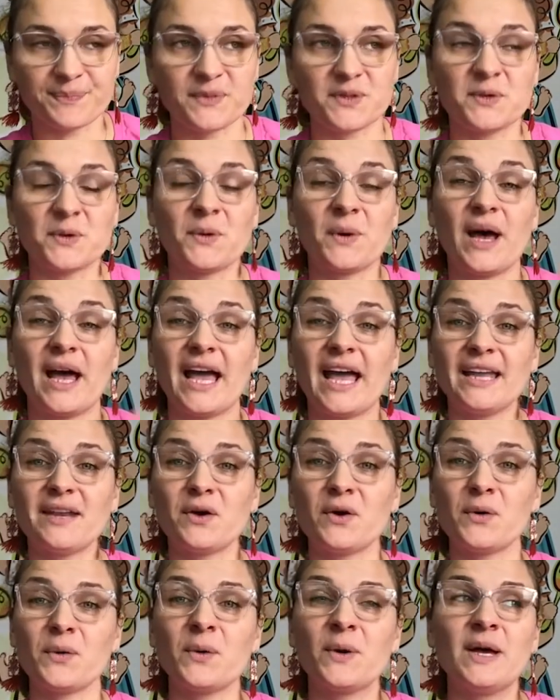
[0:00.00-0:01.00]
So I
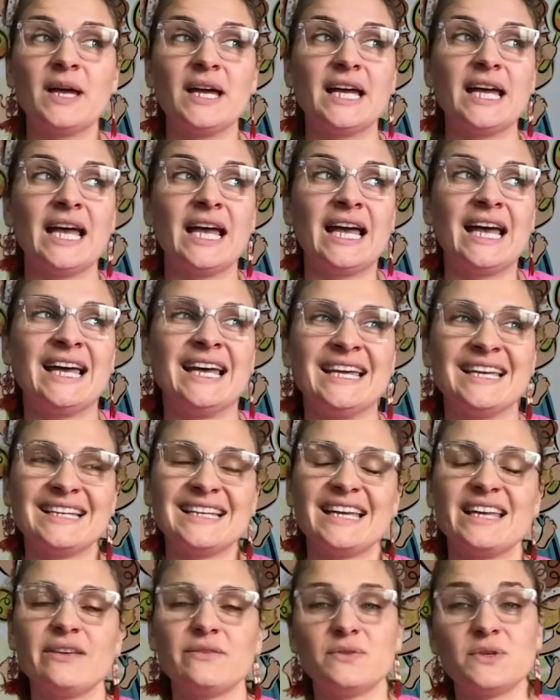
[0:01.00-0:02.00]
know
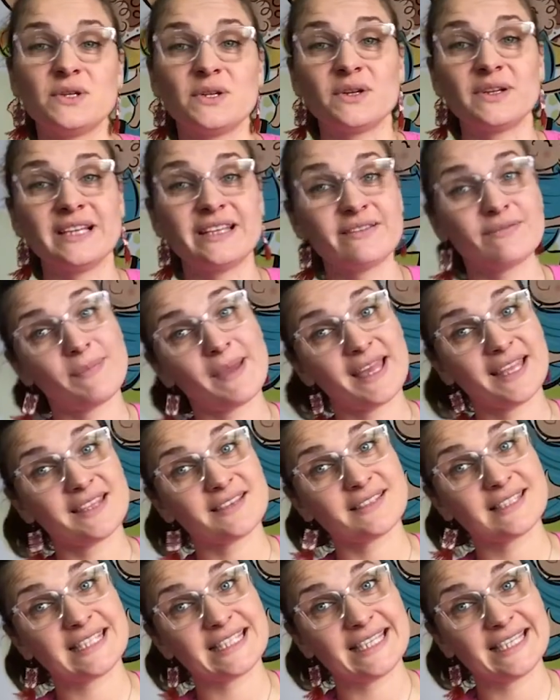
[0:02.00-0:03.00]
if you don't live by the
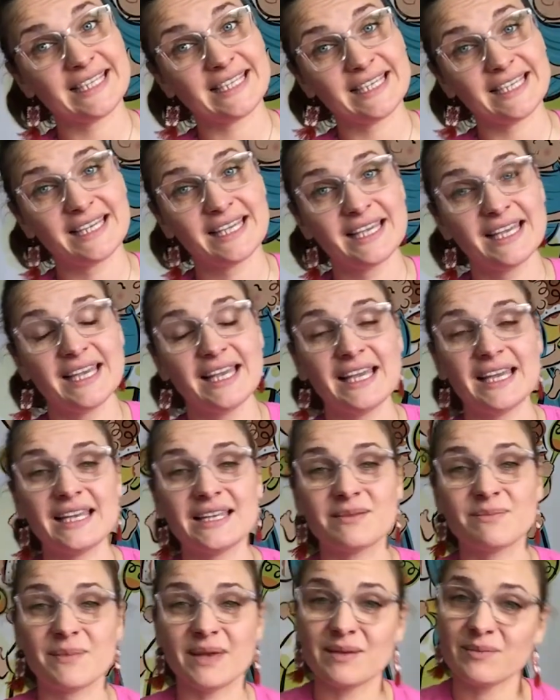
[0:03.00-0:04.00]
sea,
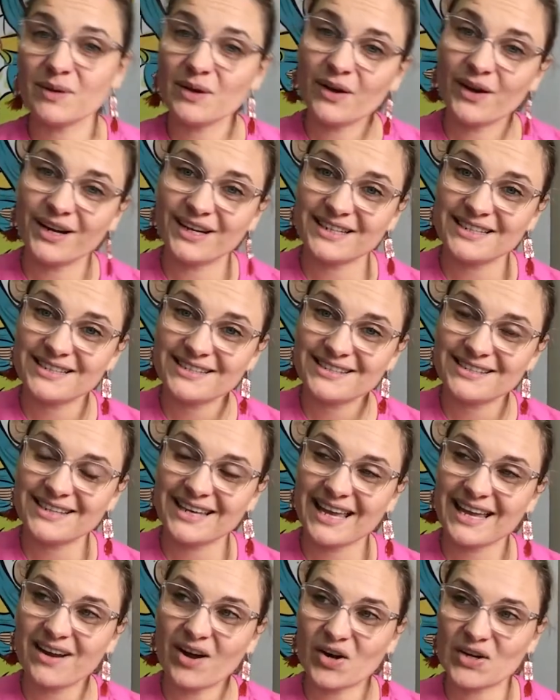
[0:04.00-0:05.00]
it may be harder to
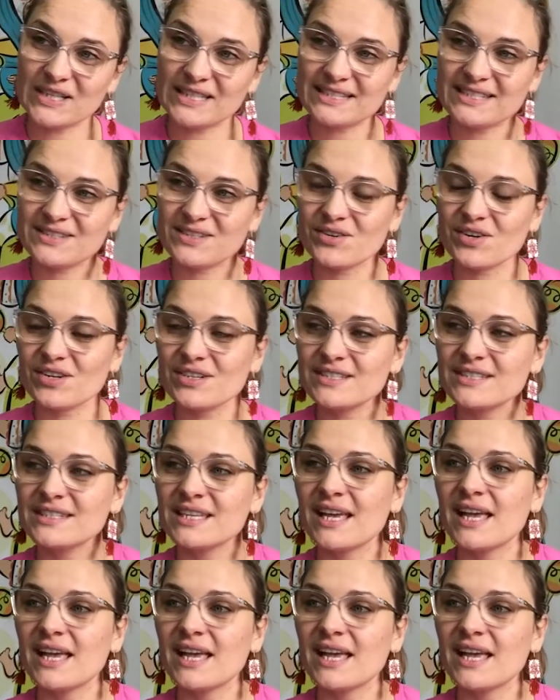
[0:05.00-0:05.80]
get oysters,